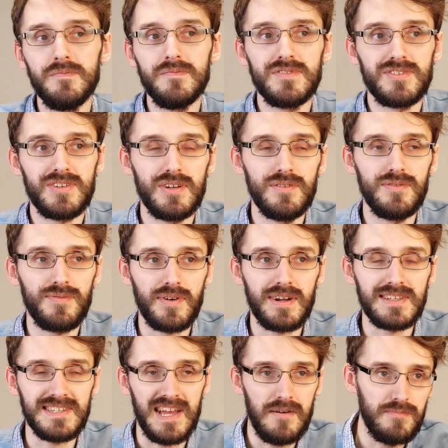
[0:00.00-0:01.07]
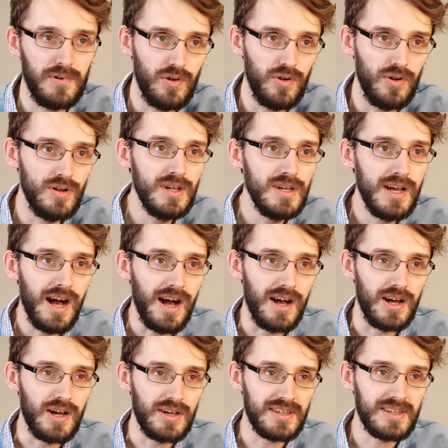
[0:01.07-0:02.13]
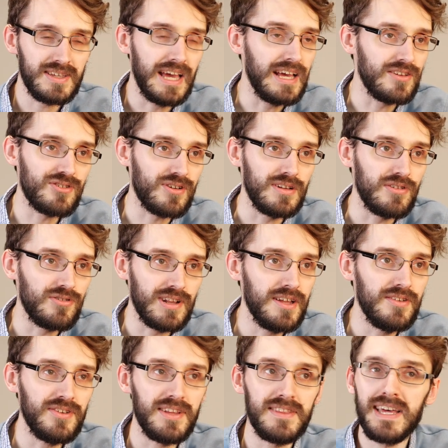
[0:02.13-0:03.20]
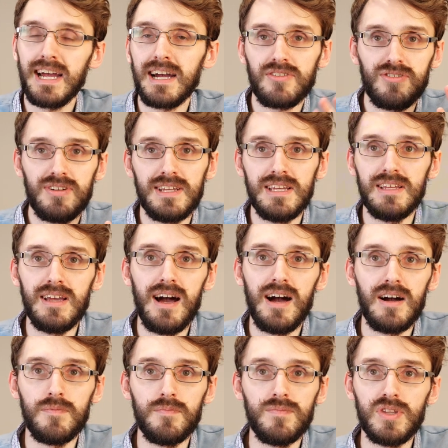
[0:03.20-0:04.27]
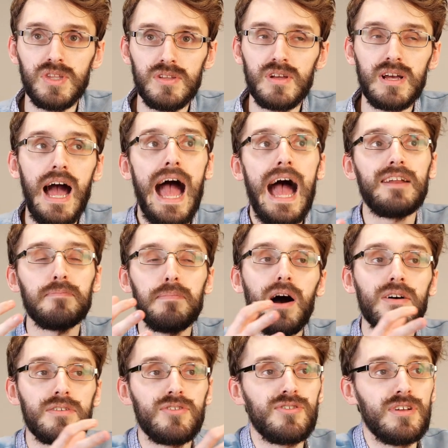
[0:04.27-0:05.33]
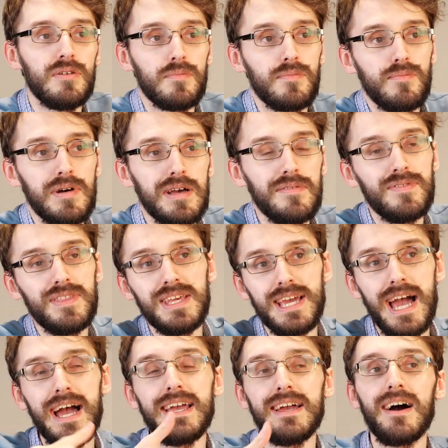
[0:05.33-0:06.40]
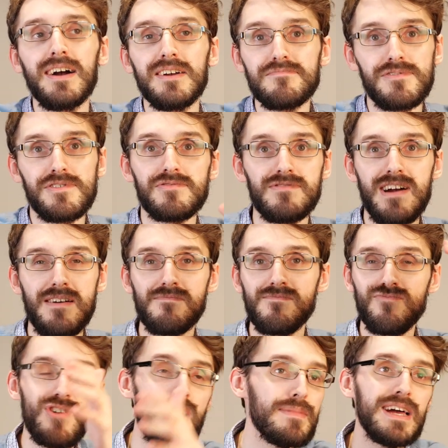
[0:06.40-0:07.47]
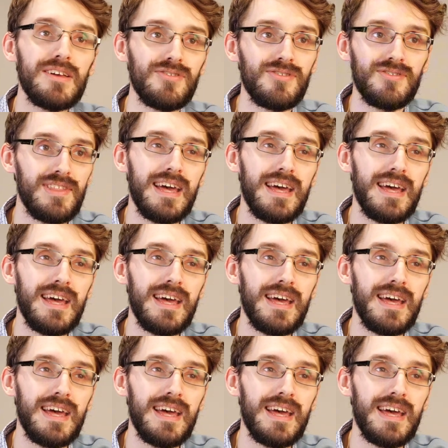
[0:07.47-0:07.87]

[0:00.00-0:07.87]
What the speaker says: So for example, King's College London, they actually had a partnership with the AI program Remesh.